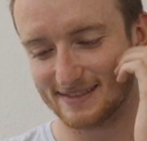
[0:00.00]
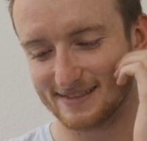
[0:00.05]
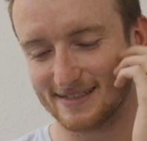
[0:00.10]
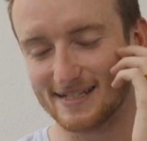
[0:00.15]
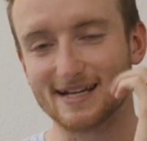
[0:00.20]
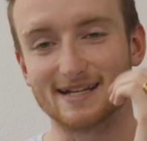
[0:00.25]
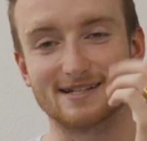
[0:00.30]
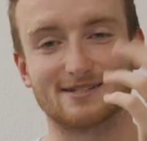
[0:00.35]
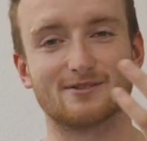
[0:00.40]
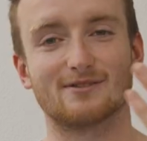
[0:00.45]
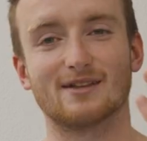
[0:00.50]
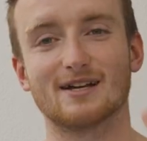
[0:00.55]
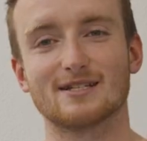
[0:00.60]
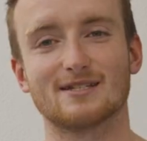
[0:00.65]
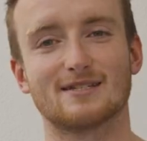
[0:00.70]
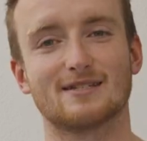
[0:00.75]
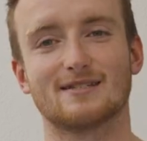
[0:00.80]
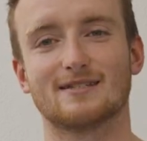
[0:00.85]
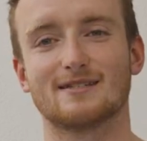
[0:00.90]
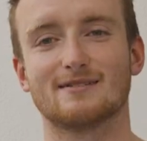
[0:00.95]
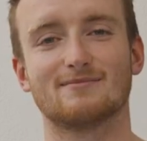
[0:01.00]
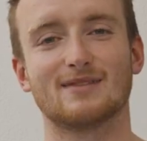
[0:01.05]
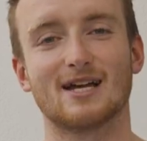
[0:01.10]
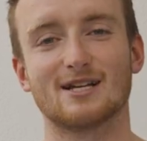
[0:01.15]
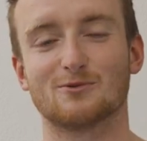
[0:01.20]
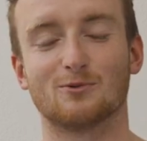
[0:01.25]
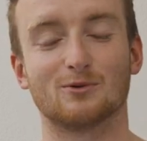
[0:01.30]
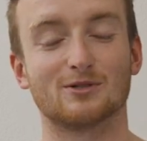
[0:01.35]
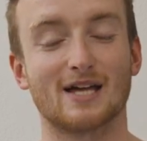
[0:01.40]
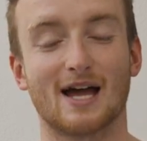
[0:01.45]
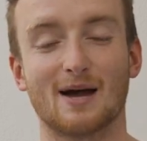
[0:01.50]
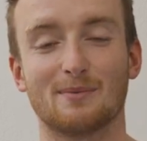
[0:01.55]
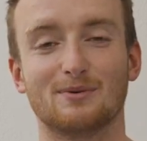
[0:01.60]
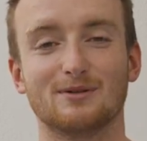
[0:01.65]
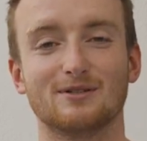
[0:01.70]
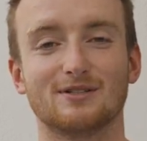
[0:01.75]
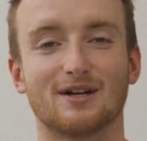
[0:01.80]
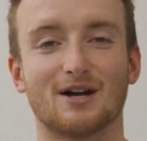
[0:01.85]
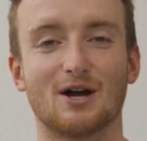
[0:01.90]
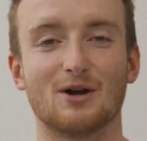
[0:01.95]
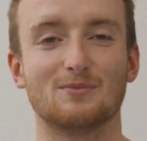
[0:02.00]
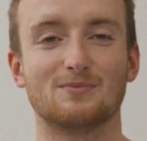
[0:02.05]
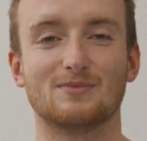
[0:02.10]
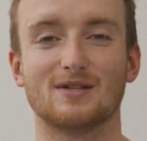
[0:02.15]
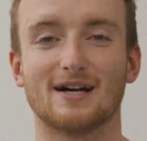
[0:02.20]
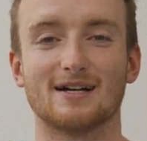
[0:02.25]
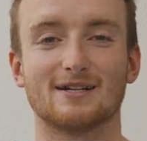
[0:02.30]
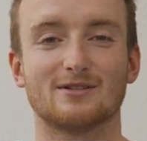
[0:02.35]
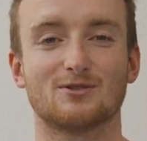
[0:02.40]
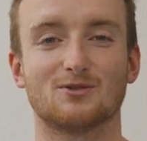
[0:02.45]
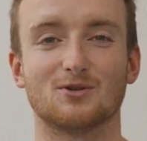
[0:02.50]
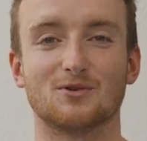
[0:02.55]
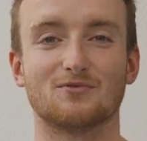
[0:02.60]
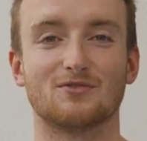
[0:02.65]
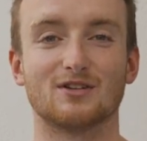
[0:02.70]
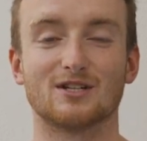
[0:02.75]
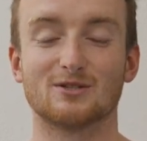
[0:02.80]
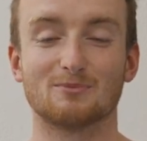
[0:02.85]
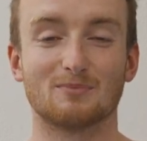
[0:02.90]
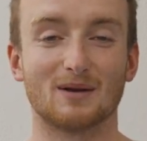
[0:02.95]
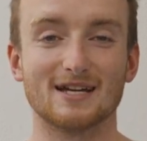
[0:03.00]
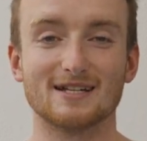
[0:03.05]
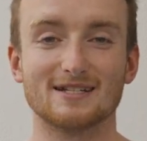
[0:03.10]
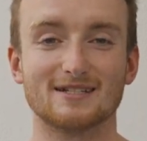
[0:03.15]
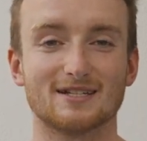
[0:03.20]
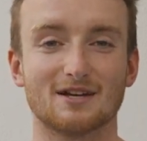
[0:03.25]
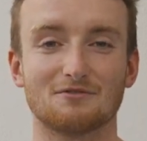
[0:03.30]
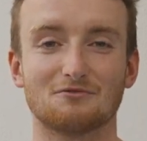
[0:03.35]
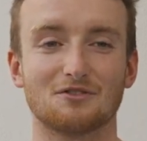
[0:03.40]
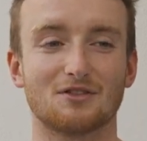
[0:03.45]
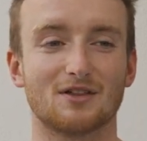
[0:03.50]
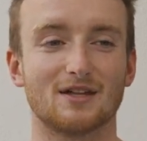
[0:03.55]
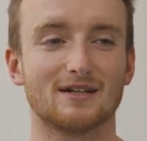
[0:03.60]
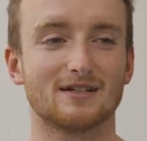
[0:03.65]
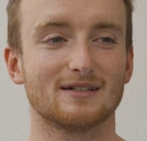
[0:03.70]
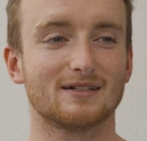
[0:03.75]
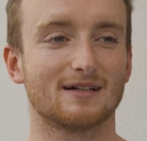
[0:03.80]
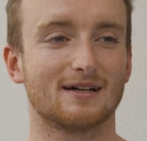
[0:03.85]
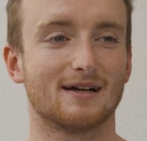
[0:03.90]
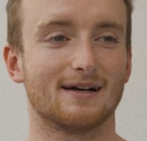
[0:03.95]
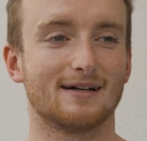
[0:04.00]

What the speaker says: yeah, so that's what's happened. I hope that sort of explains everything.